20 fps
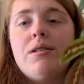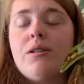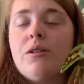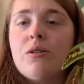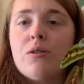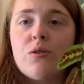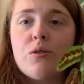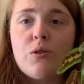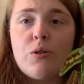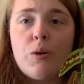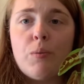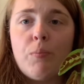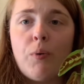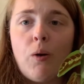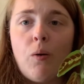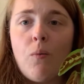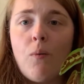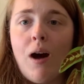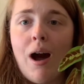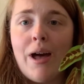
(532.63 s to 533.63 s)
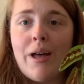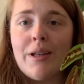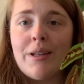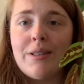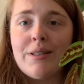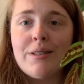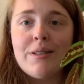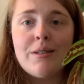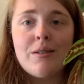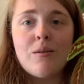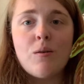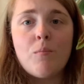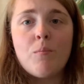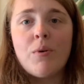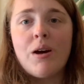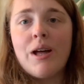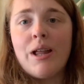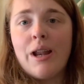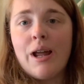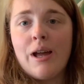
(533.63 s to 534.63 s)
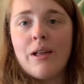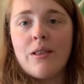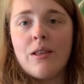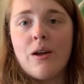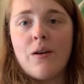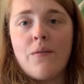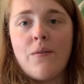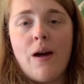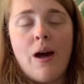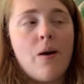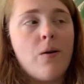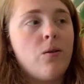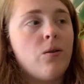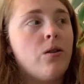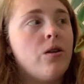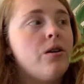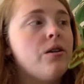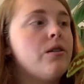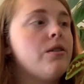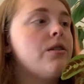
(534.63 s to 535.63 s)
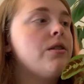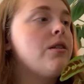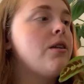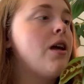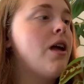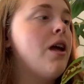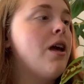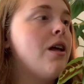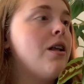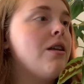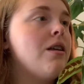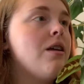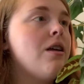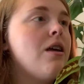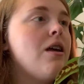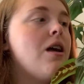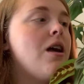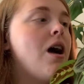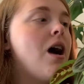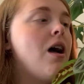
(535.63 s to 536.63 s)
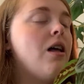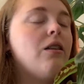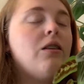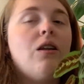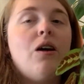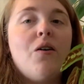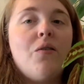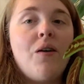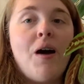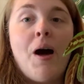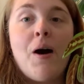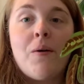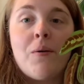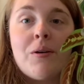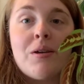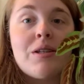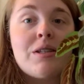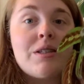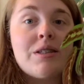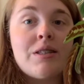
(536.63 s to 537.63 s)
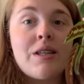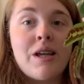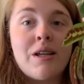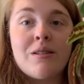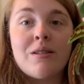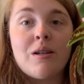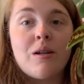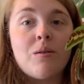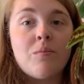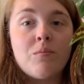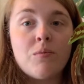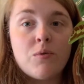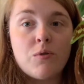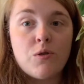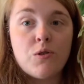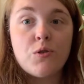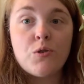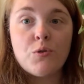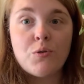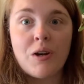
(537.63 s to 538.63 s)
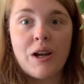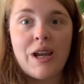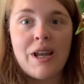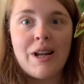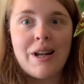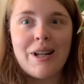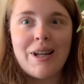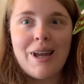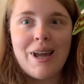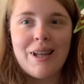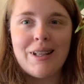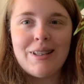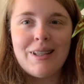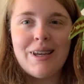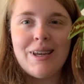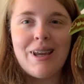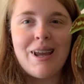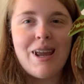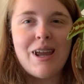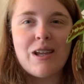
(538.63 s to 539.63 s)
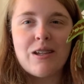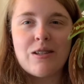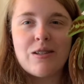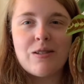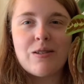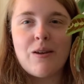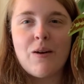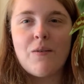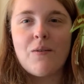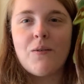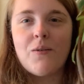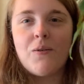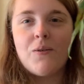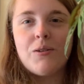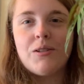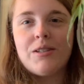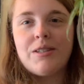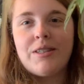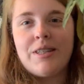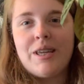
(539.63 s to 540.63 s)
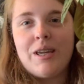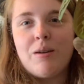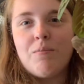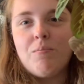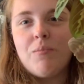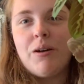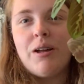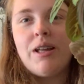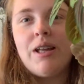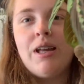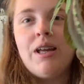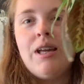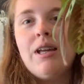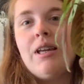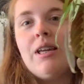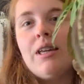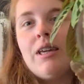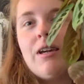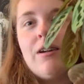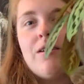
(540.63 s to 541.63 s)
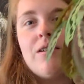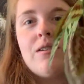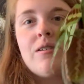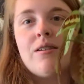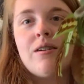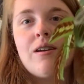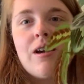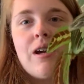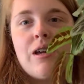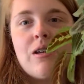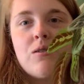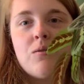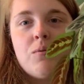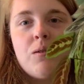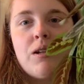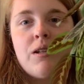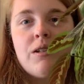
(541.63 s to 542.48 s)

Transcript: looks super wild, but I love how it looks, and I love how it stands up straight at night. It's so cool to see, but here is what it